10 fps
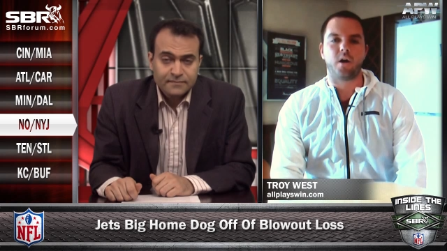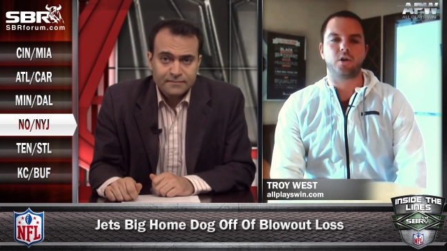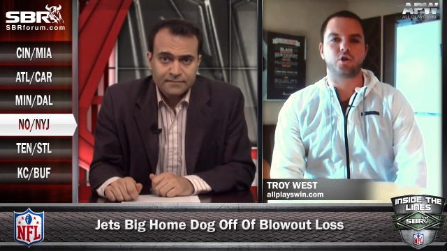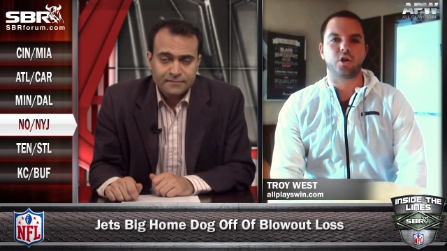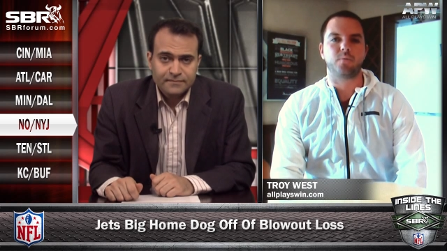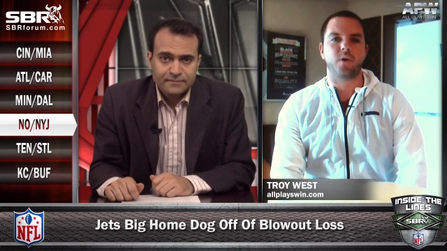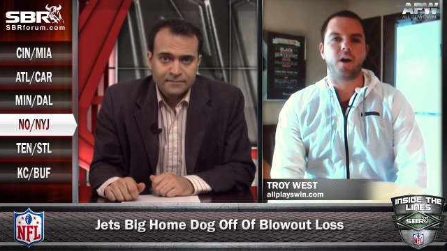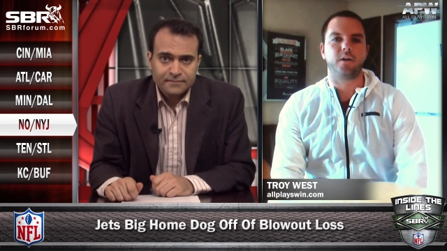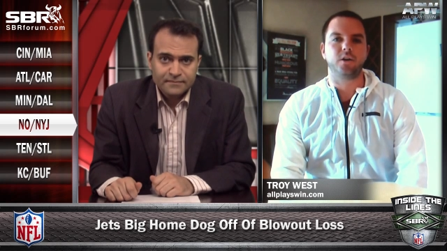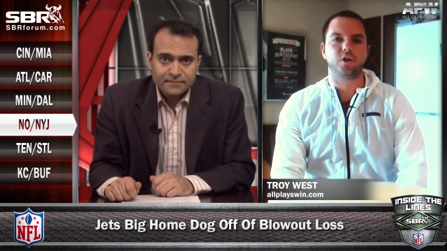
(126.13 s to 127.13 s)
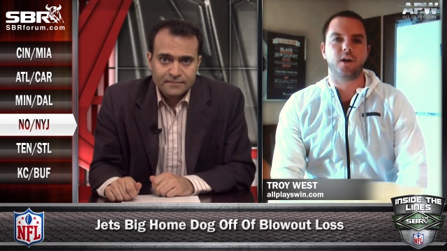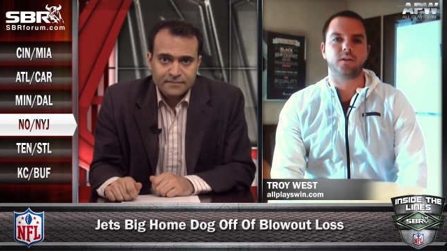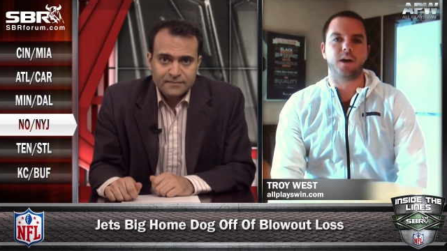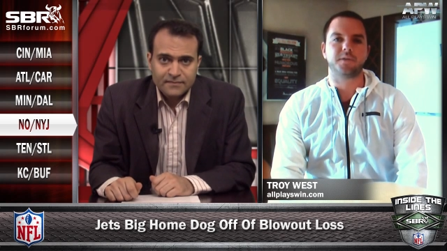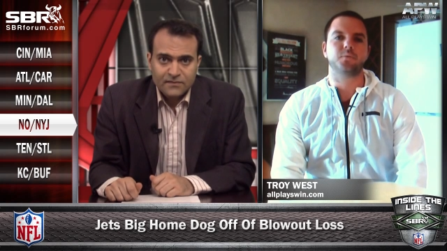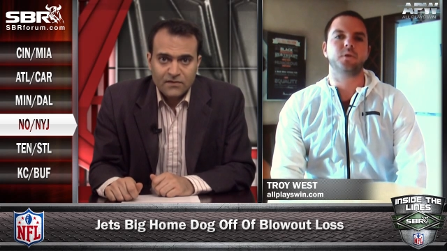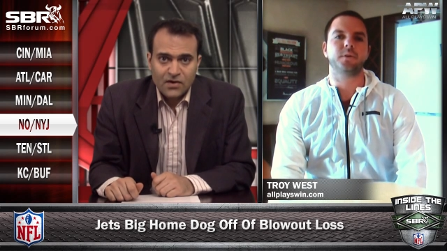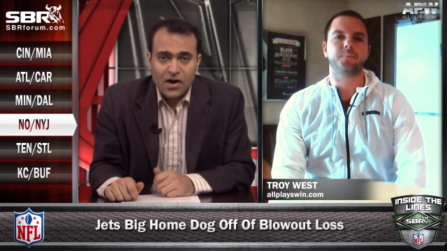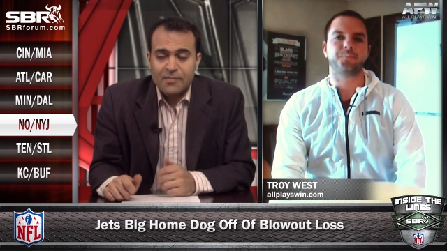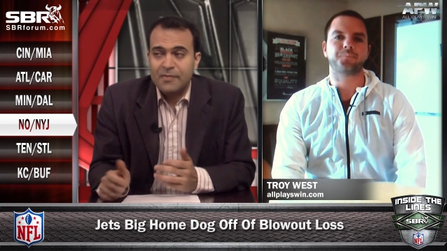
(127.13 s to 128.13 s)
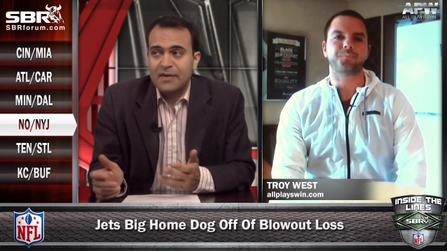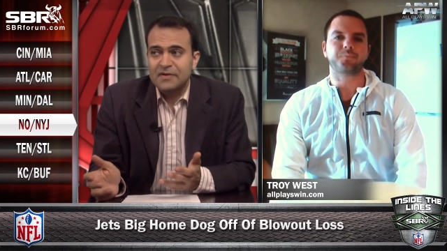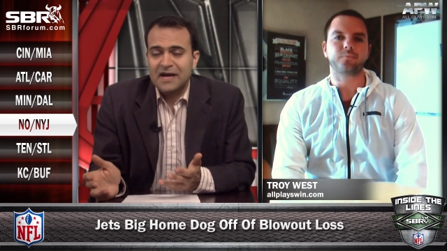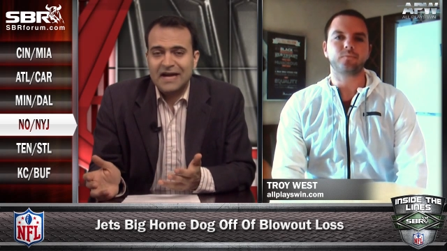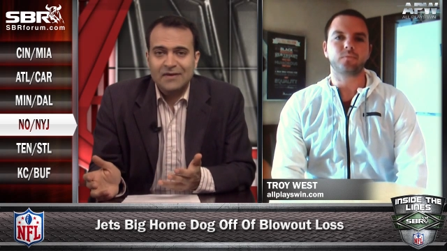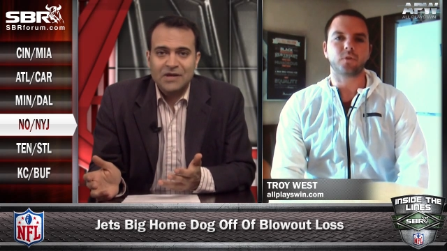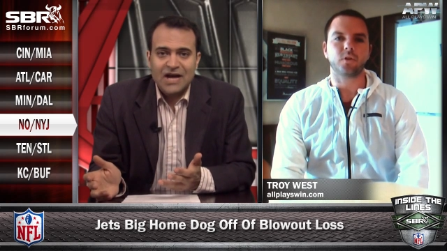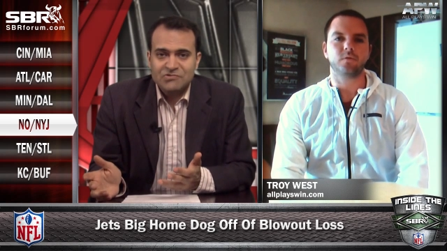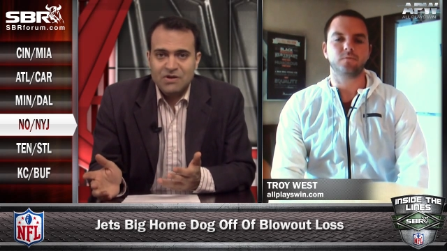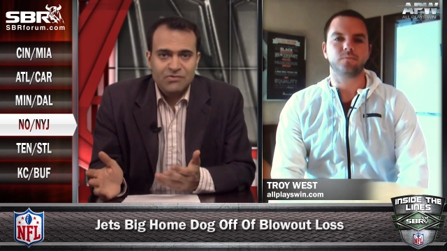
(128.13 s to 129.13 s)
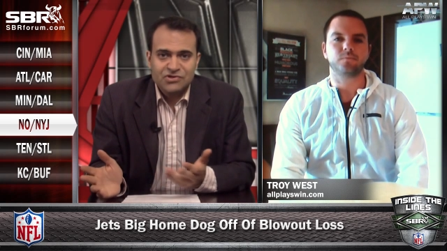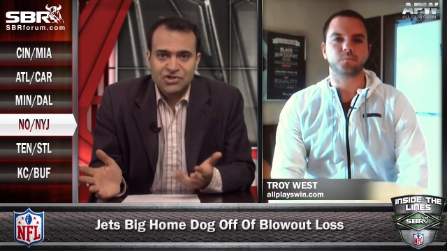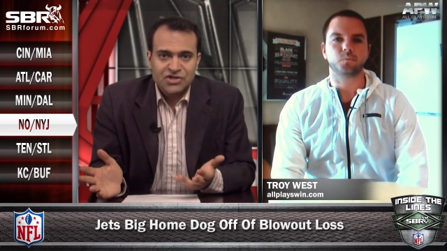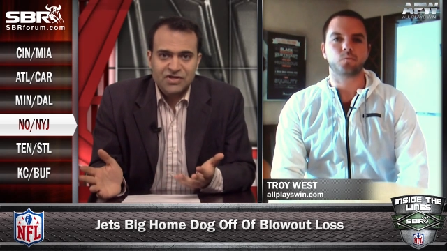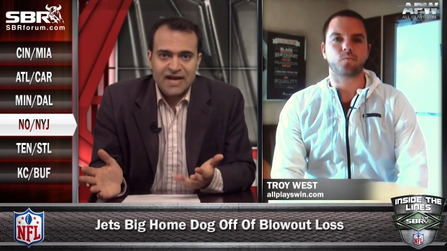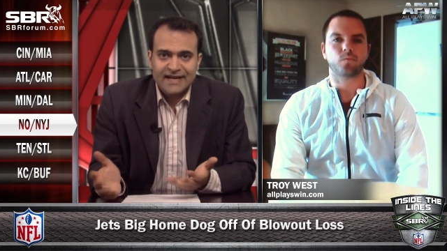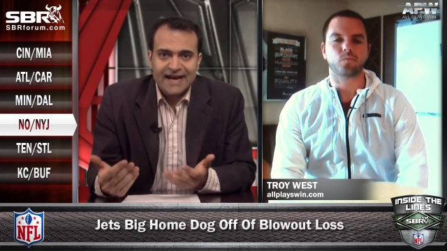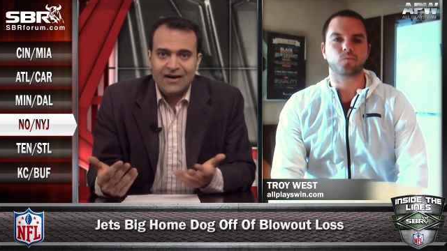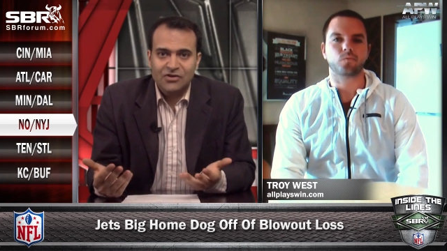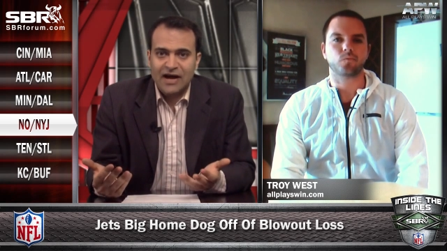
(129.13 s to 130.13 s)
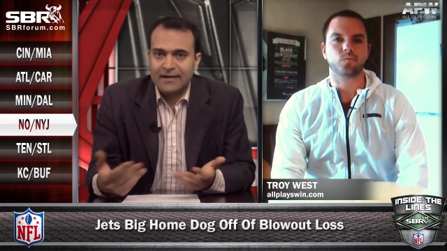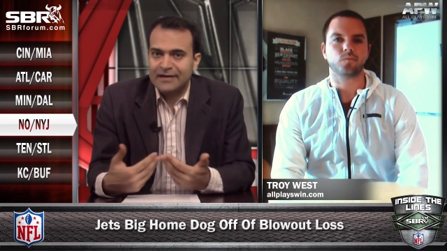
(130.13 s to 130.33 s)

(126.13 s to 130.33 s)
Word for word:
Speaker 1: extreme reality check last week. All right, but maybe that game last week was just like an outlier.